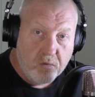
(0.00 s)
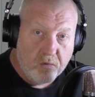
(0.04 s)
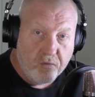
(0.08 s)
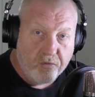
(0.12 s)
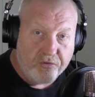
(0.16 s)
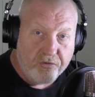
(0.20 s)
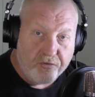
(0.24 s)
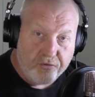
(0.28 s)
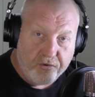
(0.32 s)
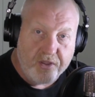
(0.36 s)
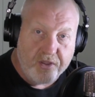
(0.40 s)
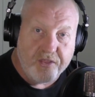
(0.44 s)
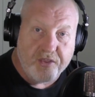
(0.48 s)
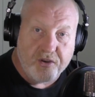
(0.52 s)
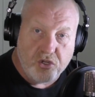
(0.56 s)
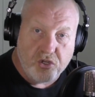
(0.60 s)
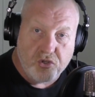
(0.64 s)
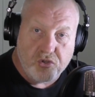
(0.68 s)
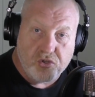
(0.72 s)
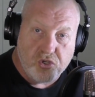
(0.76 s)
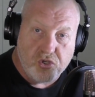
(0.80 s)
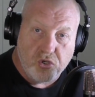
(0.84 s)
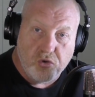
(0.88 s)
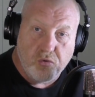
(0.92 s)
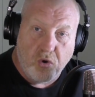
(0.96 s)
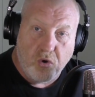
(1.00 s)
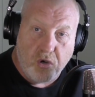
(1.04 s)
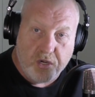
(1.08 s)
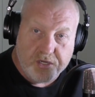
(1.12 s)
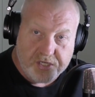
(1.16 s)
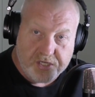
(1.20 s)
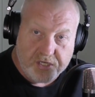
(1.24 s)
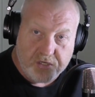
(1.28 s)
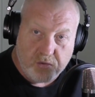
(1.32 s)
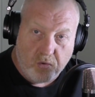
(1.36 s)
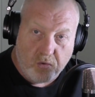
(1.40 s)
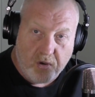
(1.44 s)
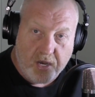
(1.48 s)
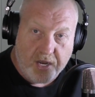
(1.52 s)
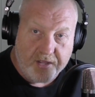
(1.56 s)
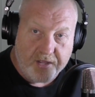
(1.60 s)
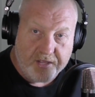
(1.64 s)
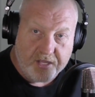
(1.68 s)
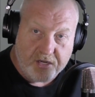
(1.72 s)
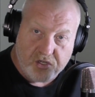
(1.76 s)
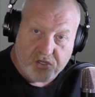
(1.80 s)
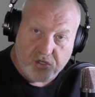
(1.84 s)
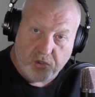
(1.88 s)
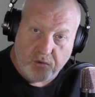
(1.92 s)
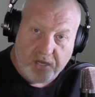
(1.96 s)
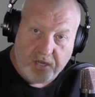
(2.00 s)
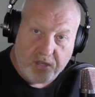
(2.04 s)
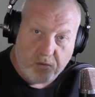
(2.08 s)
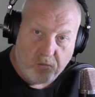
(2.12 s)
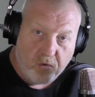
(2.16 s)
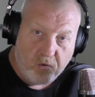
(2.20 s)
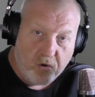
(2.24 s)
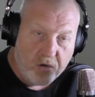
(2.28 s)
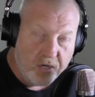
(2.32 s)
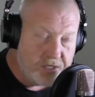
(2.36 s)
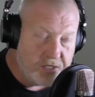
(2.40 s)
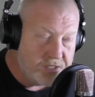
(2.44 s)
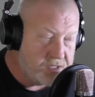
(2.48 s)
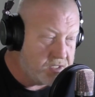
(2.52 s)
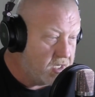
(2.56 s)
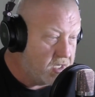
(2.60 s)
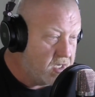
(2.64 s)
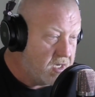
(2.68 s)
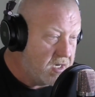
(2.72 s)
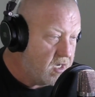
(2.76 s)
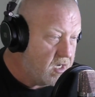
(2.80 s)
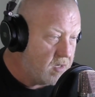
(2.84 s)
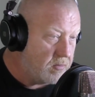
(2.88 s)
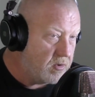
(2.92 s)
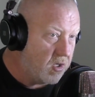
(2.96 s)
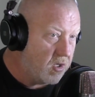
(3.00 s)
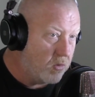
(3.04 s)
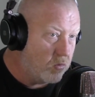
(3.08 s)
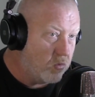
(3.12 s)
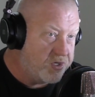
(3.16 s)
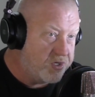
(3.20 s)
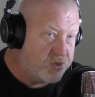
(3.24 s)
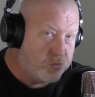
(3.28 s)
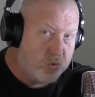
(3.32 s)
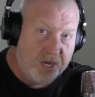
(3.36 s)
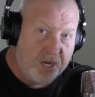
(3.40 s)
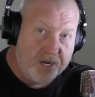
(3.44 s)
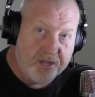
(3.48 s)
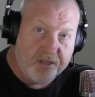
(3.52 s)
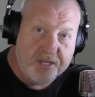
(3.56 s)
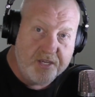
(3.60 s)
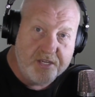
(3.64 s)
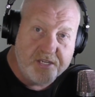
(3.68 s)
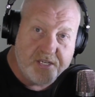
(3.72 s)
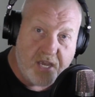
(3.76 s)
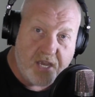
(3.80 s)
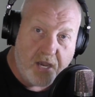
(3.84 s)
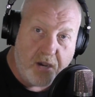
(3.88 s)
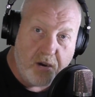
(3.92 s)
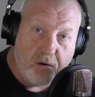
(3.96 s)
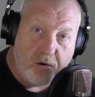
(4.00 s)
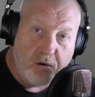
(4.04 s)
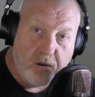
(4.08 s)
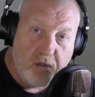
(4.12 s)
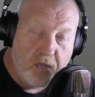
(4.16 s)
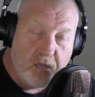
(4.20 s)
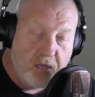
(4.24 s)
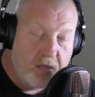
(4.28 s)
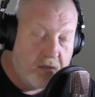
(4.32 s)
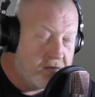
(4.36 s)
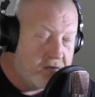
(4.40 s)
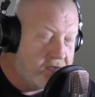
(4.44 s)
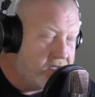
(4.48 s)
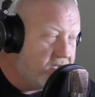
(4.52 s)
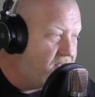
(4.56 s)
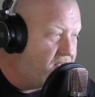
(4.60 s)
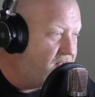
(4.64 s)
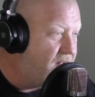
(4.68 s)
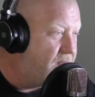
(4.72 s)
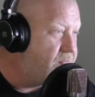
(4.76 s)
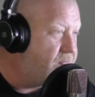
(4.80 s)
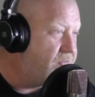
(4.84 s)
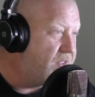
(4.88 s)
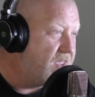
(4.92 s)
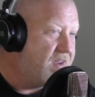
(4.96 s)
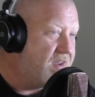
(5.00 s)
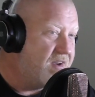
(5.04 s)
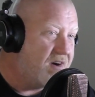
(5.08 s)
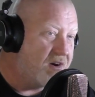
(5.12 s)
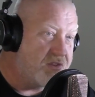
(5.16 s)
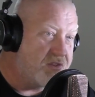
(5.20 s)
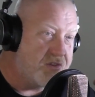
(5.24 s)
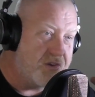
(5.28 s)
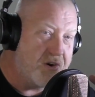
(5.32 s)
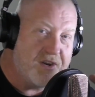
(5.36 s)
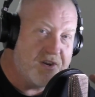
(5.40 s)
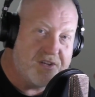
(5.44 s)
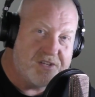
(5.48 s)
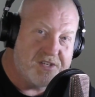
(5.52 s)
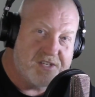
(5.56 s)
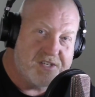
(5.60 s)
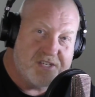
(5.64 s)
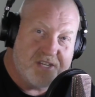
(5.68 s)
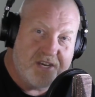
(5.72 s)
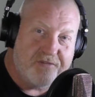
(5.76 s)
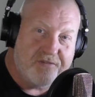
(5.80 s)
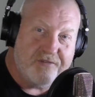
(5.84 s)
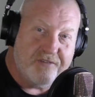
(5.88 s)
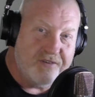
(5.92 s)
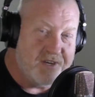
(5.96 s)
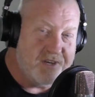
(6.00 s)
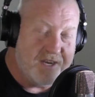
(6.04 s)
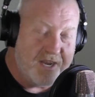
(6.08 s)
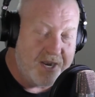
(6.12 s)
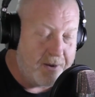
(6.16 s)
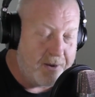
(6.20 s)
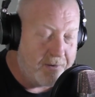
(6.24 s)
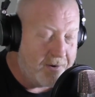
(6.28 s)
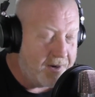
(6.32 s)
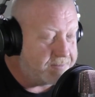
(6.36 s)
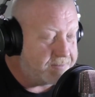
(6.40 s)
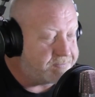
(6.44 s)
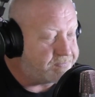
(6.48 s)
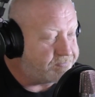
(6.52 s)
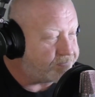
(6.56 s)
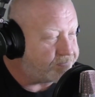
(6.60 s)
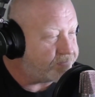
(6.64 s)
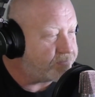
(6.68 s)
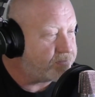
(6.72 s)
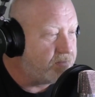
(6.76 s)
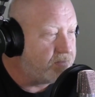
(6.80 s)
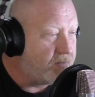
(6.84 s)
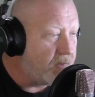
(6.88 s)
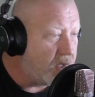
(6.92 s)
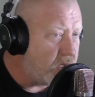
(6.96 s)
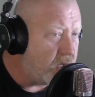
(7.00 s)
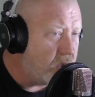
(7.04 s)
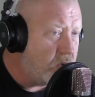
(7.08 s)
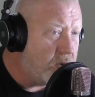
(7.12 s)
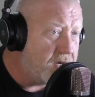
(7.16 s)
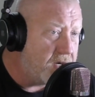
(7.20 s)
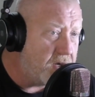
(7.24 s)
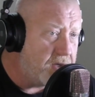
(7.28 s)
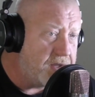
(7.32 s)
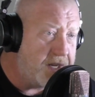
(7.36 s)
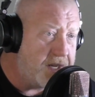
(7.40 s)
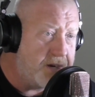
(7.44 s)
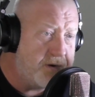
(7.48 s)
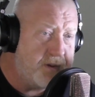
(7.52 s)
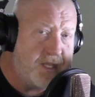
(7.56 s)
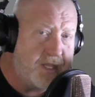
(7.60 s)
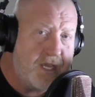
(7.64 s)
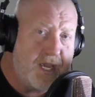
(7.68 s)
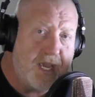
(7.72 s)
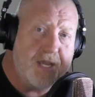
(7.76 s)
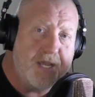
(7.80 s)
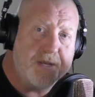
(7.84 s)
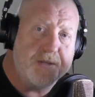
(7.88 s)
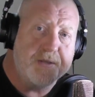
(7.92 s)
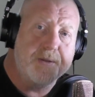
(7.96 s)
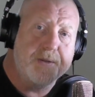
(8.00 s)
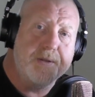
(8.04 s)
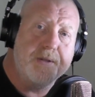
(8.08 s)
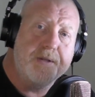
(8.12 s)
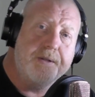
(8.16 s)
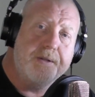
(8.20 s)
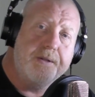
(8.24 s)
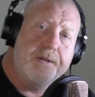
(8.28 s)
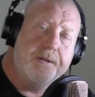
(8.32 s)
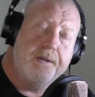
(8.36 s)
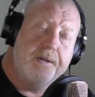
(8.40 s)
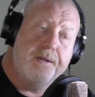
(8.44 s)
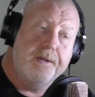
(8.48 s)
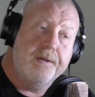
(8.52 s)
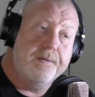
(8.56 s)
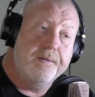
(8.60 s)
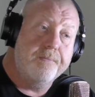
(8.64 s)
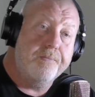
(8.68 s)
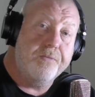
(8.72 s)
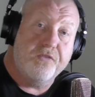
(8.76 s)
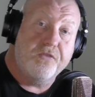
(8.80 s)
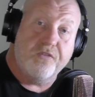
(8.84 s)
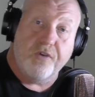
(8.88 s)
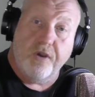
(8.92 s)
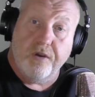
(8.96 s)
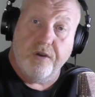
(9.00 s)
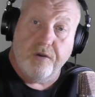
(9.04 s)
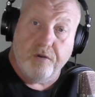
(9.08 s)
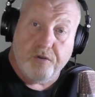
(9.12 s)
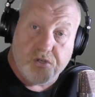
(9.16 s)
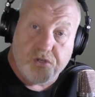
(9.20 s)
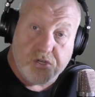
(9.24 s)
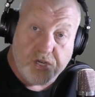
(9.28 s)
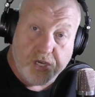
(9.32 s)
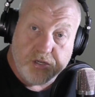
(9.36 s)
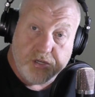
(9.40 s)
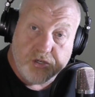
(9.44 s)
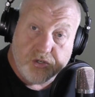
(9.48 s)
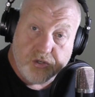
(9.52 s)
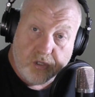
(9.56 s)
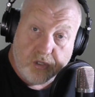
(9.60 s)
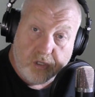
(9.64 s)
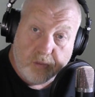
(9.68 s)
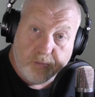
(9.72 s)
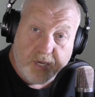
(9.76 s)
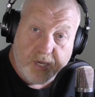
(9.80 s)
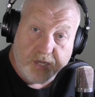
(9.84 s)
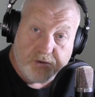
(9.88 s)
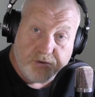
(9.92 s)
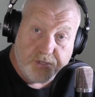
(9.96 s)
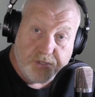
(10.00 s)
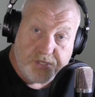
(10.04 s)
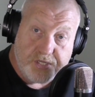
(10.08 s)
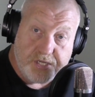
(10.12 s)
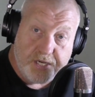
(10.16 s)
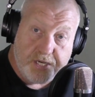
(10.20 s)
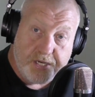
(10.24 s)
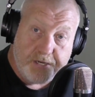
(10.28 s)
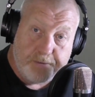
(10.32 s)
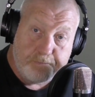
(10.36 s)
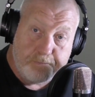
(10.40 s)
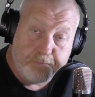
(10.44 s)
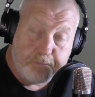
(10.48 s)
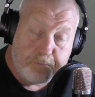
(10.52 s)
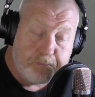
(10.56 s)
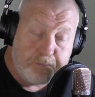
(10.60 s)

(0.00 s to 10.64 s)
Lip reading: 2 wires into one, and then 2 other wires. And I'm like, which way do these go? I thought I'd stuffed it. Anyway, we got there in the end. So, changes all the batteries out.